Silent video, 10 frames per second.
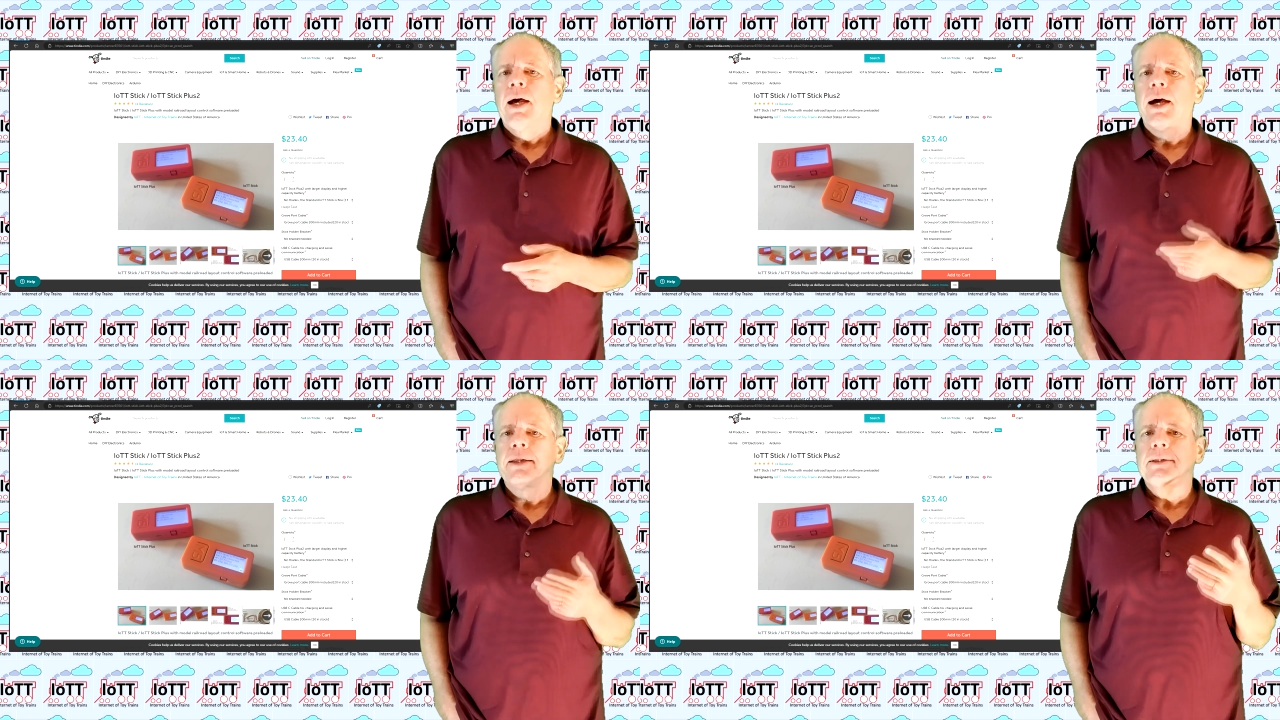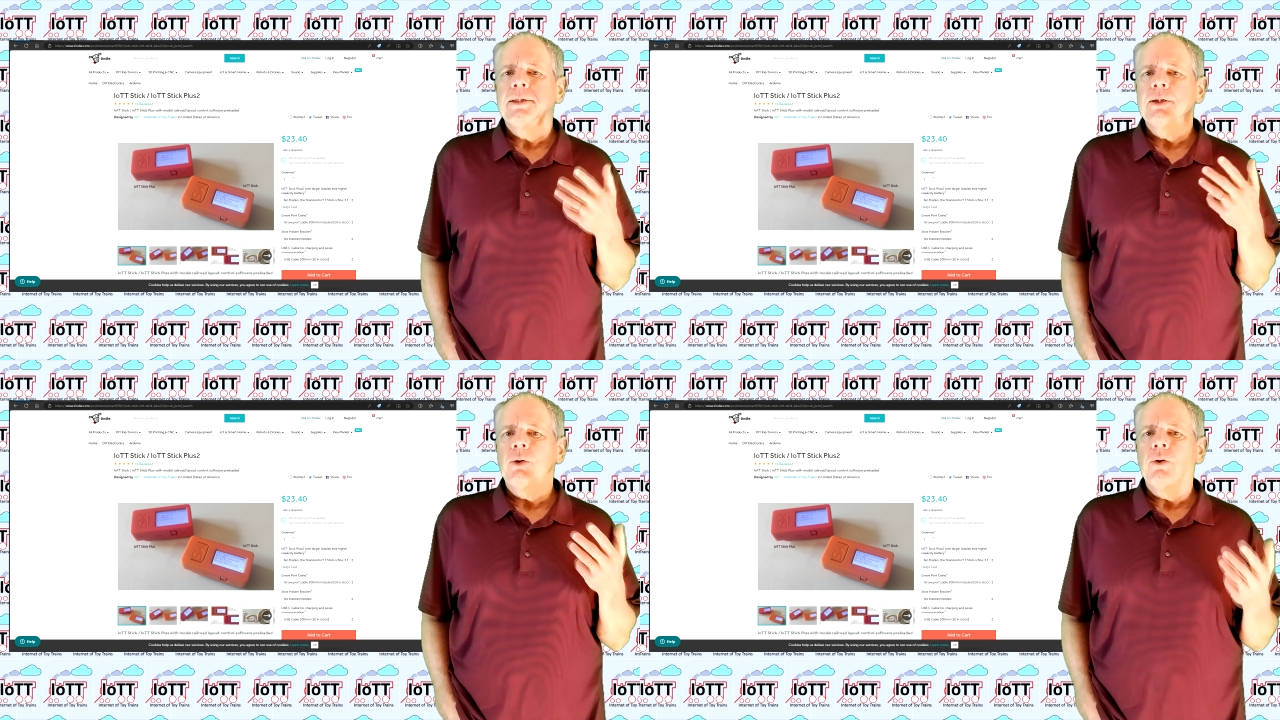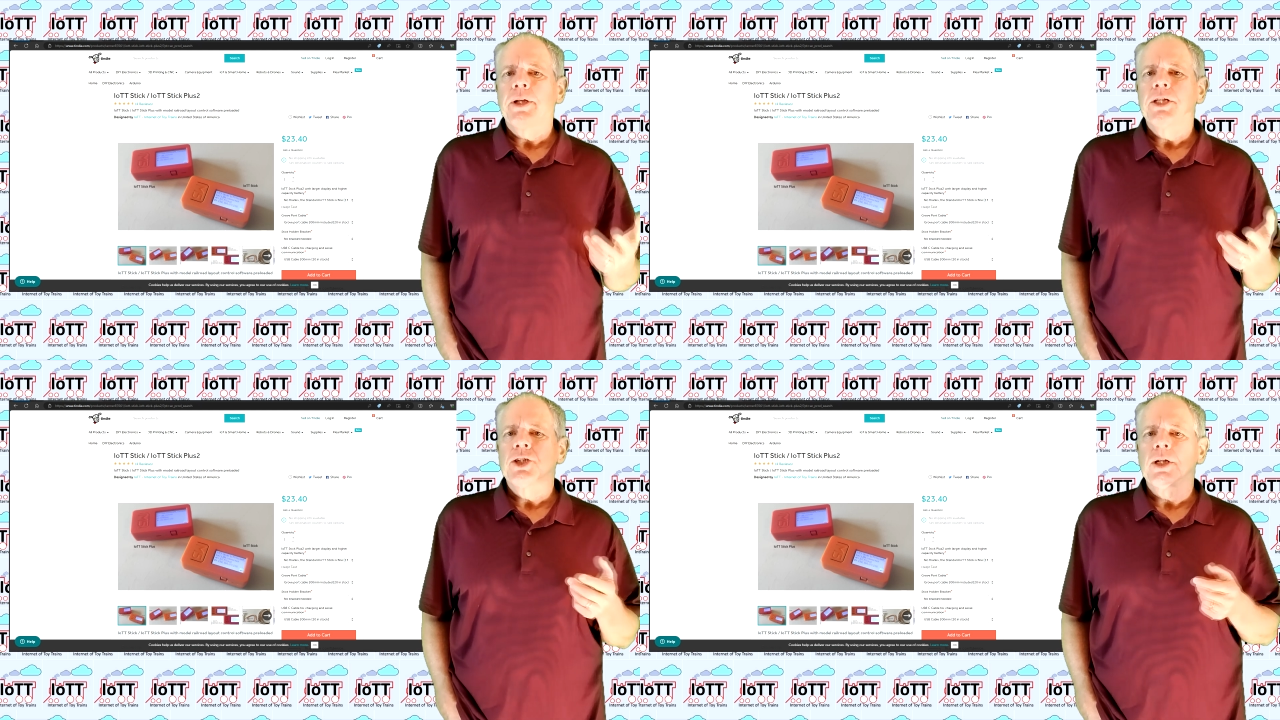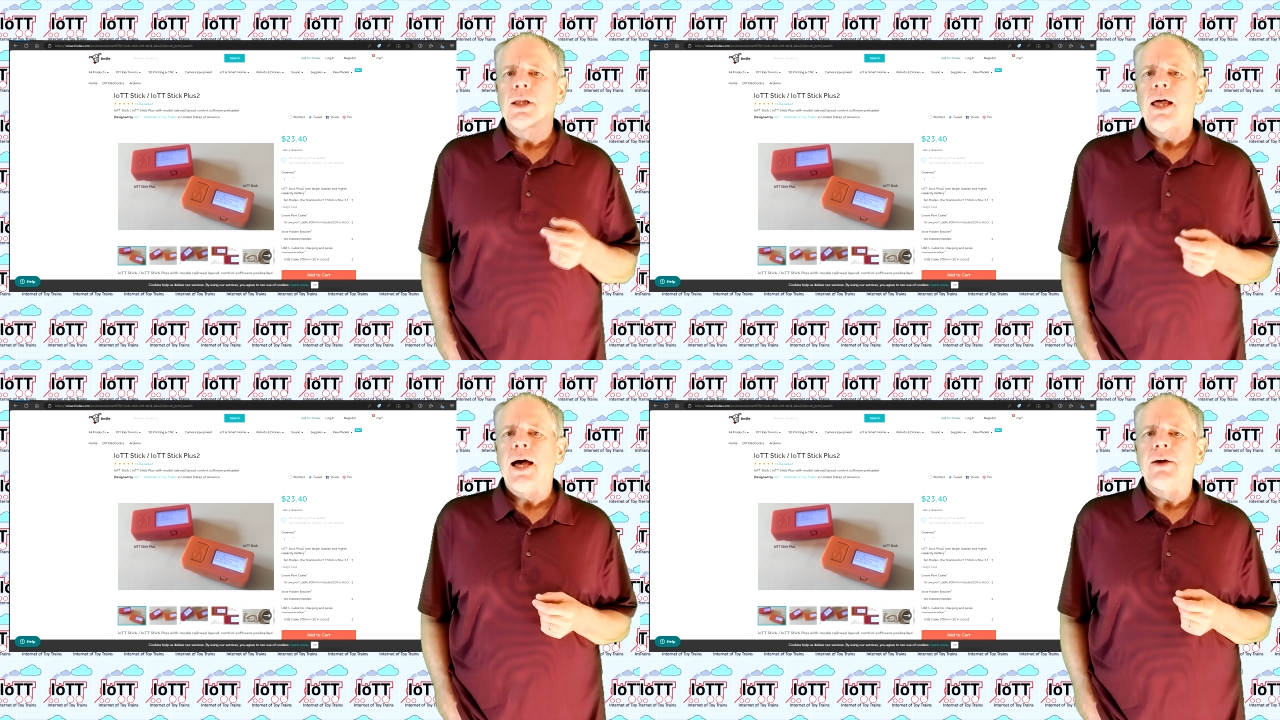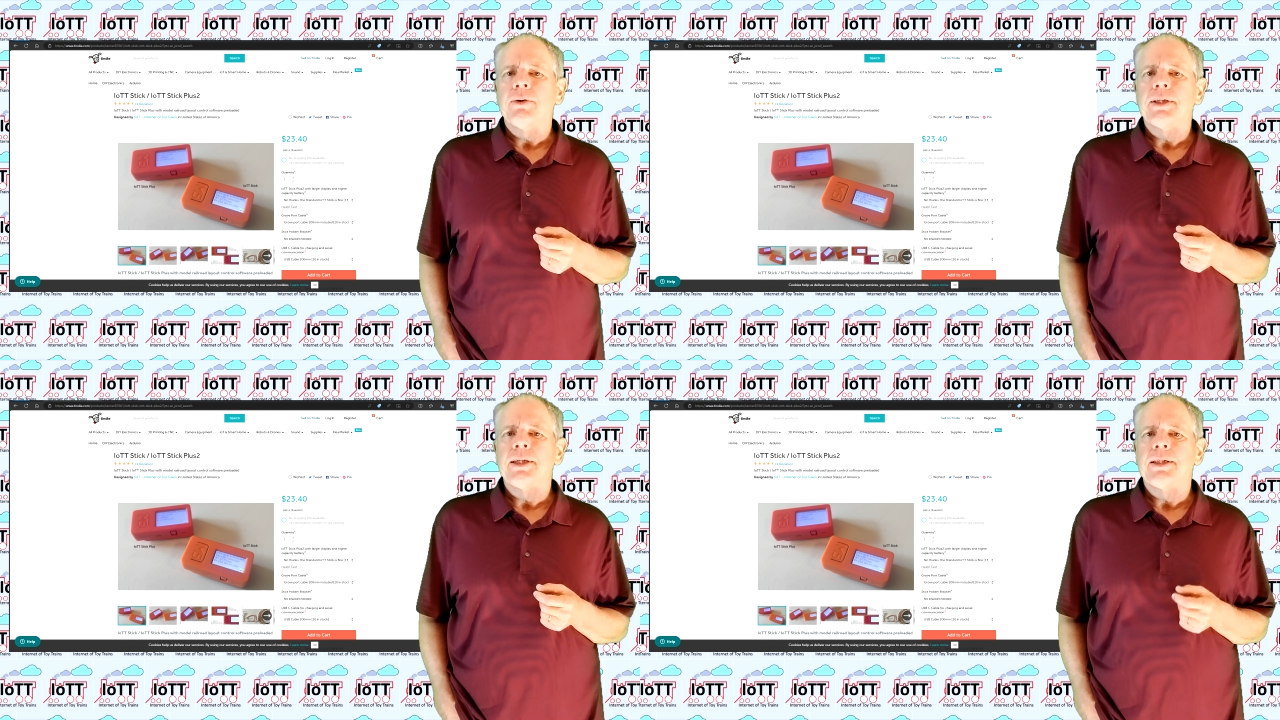and the original
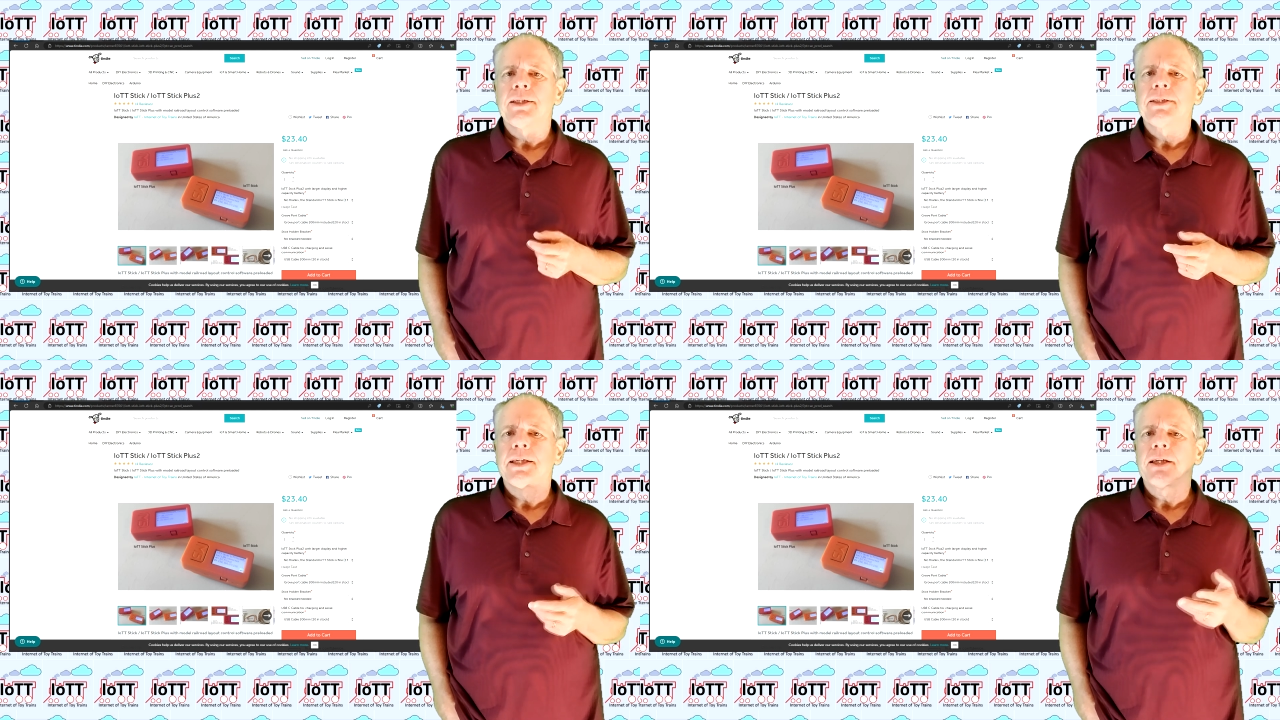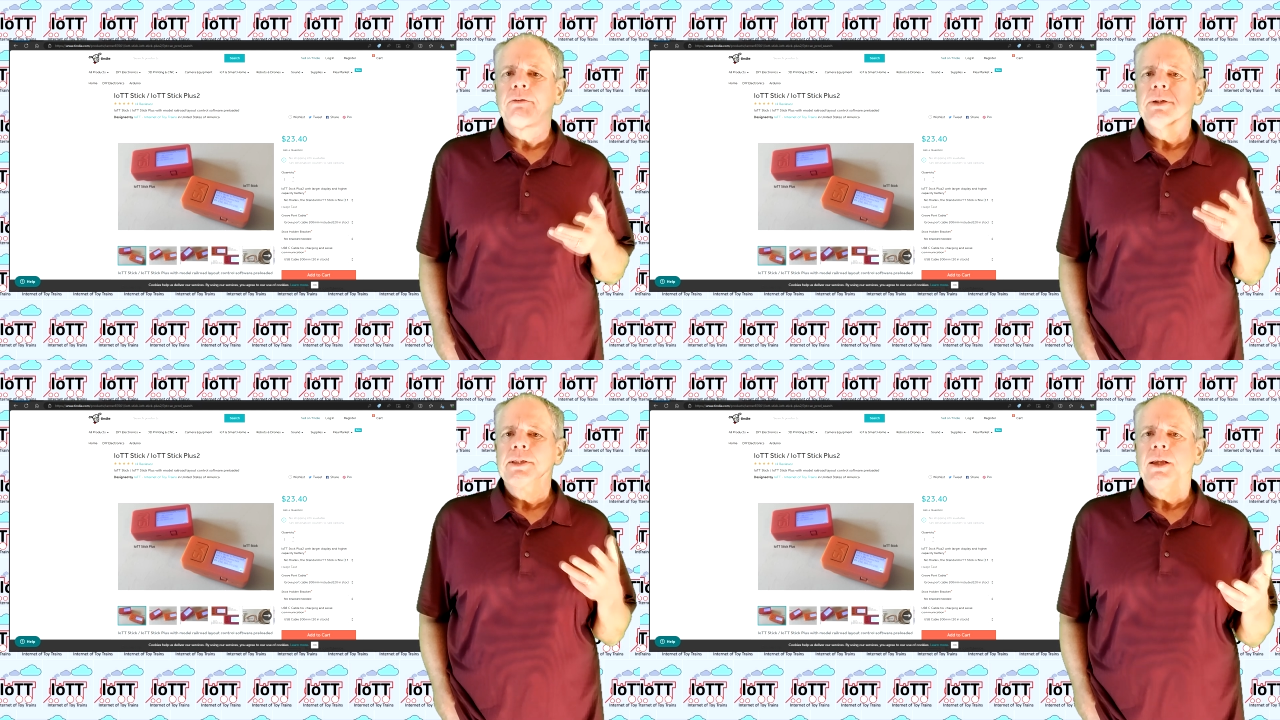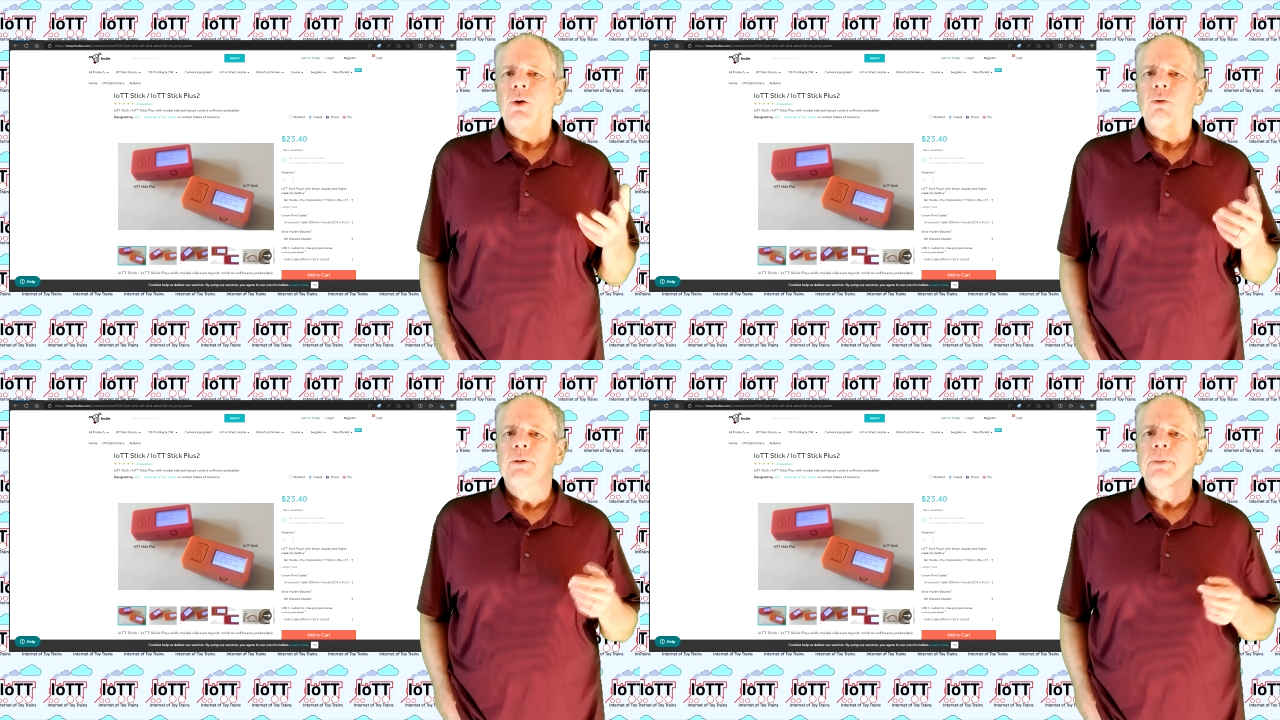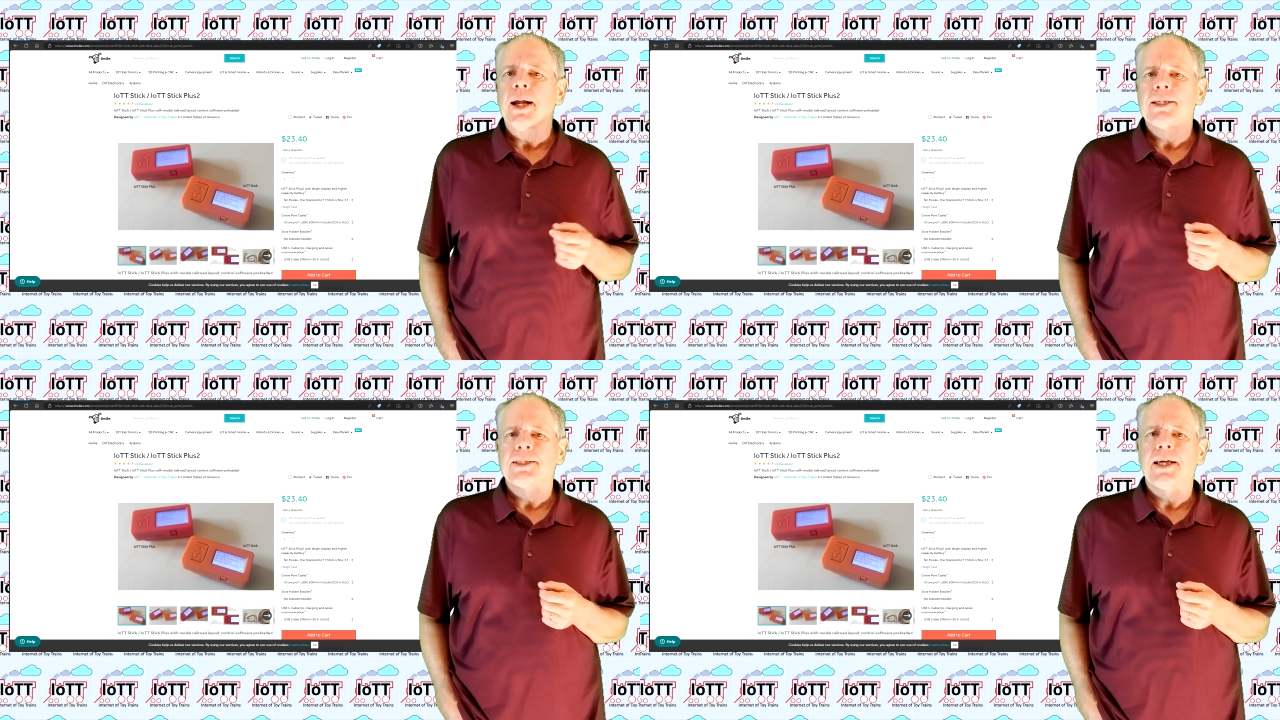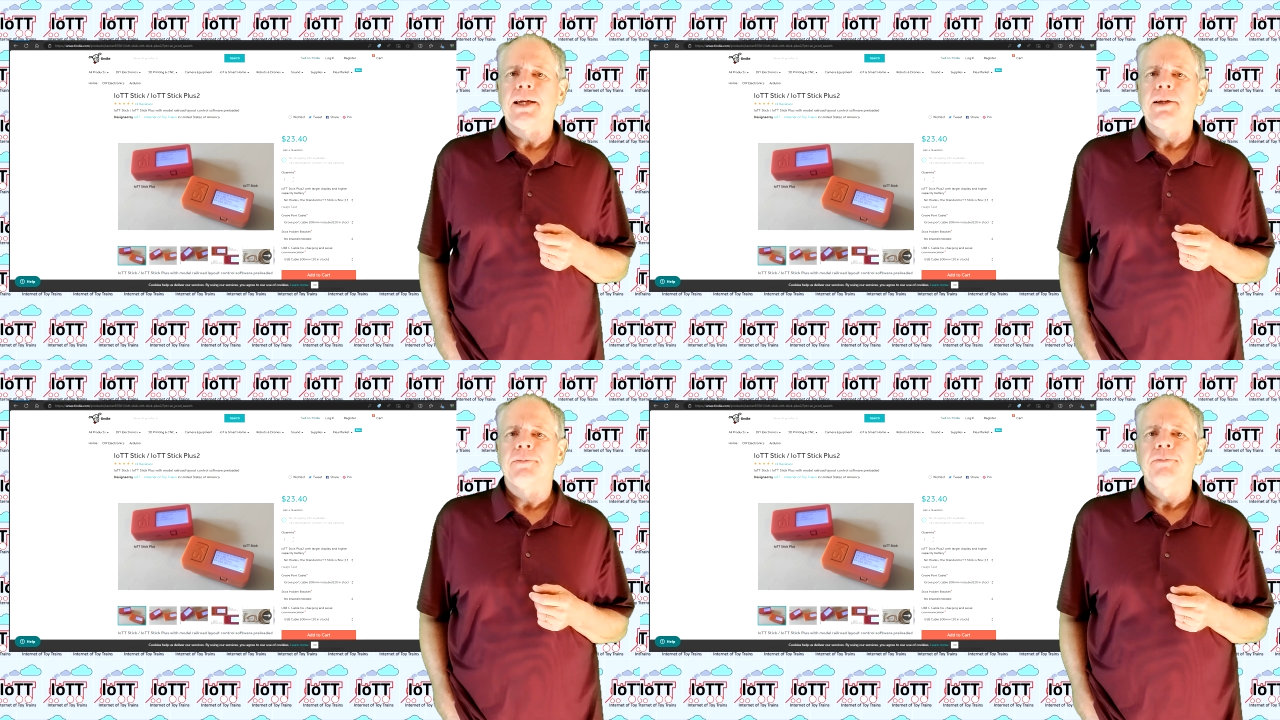IoTT stick with a lower price tag.